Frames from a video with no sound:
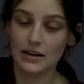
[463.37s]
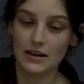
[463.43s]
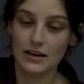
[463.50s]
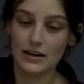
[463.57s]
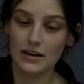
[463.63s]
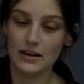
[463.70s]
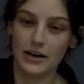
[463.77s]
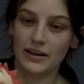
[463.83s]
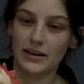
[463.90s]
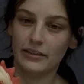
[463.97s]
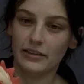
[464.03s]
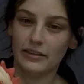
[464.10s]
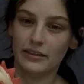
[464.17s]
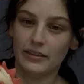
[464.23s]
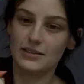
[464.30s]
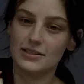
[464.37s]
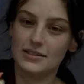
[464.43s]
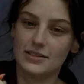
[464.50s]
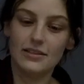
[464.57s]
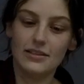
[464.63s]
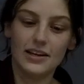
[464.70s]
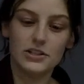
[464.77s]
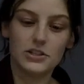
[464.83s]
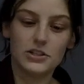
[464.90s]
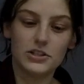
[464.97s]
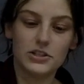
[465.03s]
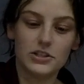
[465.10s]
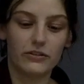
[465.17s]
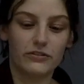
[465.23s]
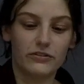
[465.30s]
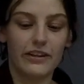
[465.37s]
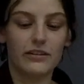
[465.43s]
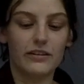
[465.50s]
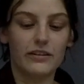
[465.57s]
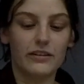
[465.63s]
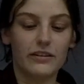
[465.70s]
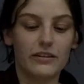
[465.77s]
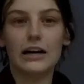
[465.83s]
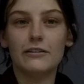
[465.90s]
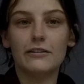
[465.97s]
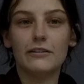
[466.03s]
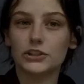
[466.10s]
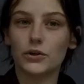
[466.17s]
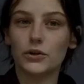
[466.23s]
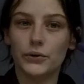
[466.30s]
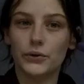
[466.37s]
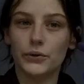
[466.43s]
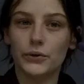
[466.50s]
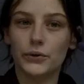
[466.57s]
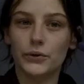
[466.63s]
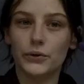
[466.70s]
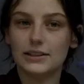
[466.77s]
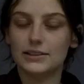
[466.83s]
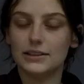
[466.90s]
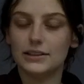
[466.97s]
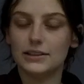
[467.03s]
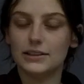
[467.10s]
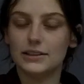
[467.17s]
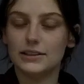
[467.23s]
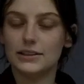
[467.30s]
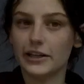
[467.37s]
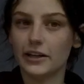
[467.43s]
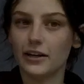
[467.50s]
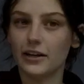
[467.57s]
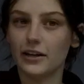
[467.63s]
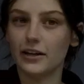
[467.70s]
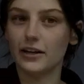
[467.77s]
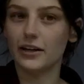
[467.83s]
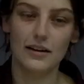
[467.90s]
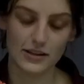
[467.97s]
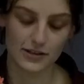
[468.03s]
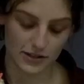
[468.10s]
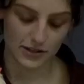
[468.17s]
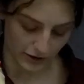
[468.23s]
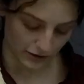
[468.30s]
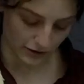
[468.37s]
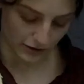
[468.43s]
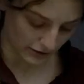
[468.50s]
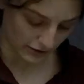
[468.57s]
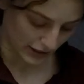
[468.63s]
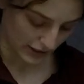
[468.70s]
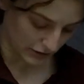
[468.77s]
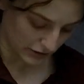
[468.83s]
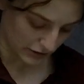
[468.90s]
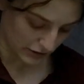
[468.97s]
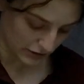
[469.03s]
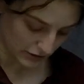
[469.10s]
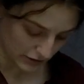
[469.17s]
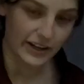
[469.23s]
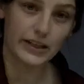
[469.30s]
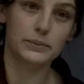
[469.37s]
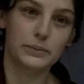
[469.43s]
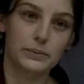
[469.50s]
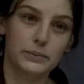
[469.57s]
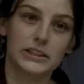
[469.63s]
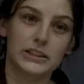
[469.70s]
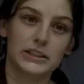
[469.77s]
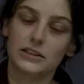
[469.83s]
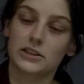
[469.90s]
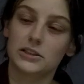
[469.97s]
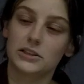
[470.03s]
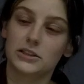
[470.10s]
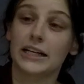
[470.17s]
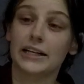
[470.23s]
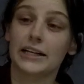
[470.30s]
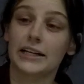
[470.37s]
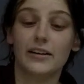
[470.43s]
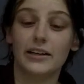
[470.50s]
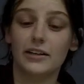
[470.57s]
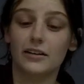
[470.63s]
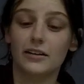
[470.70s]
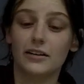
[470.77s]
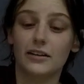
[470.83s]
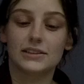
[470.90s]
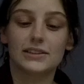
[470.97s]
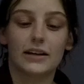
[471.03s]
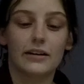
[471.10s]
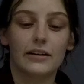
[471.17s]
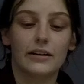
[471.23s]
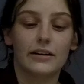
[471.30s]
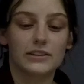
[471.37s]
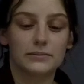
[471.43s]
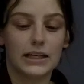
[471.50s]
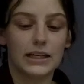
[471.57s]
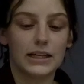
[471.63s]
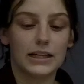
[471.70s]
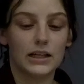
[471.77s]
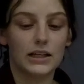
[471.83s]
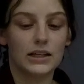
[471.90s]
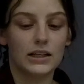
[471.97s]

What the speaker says: and instead they just have a feather that covers a hole that leads into their ear. So they use a feather to protect their ear instead of some skin.